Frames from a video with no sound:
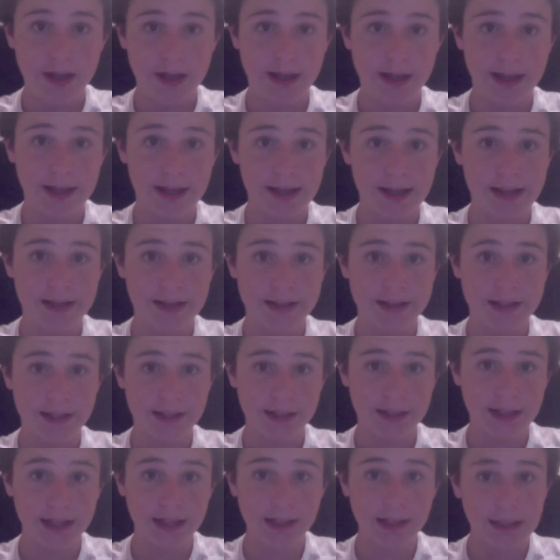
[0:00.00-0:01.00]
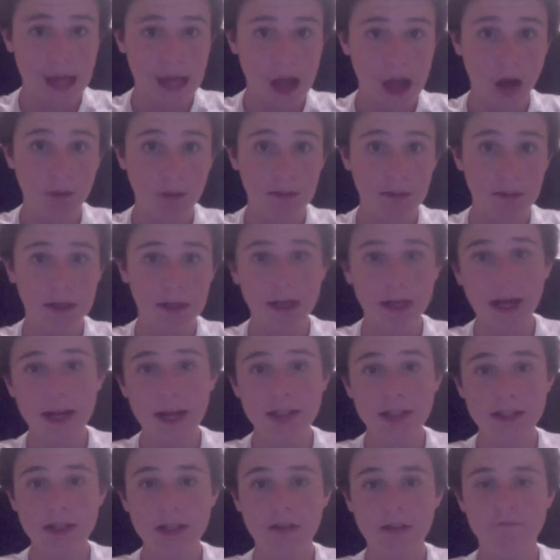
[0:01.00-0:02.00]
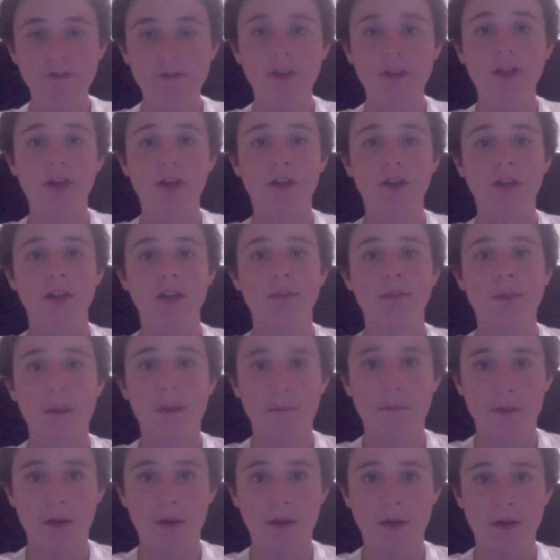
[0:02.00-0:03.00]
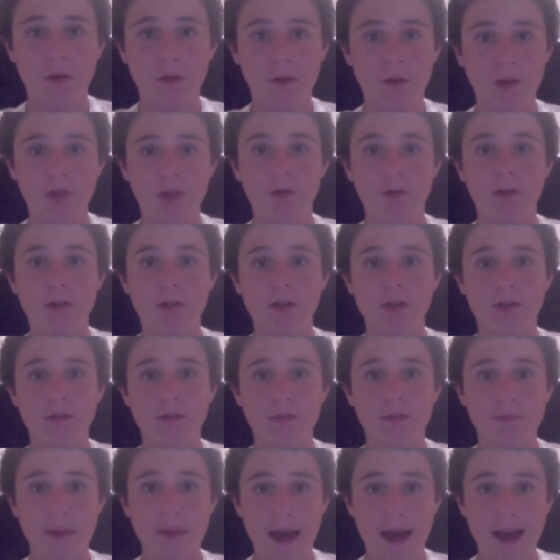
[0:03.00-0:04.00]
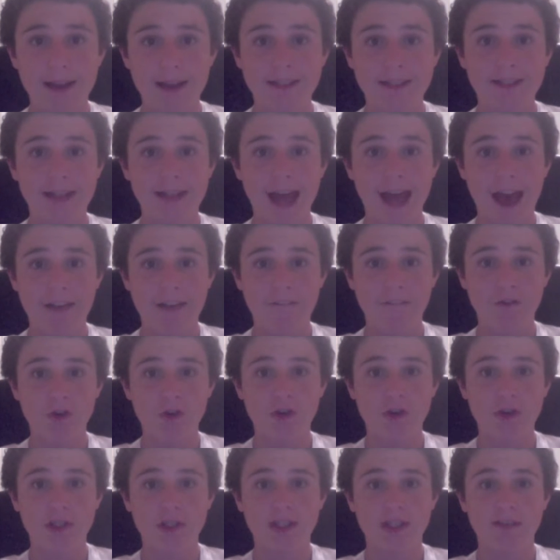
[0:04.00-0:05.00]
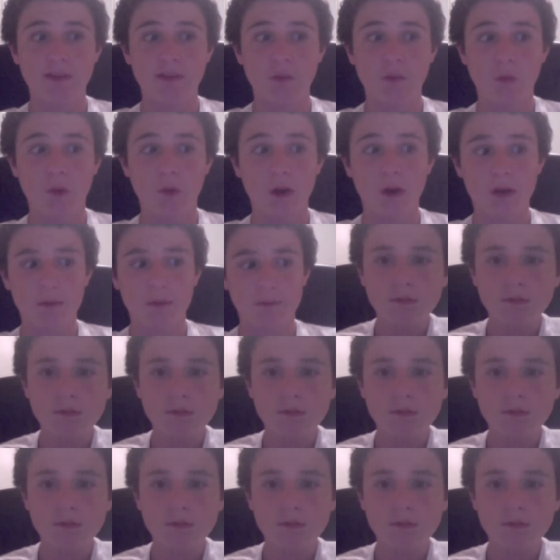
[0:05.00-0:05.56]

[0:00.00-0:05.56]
It is illegal now because of the 13th Amendment, which was passed after the Civil War.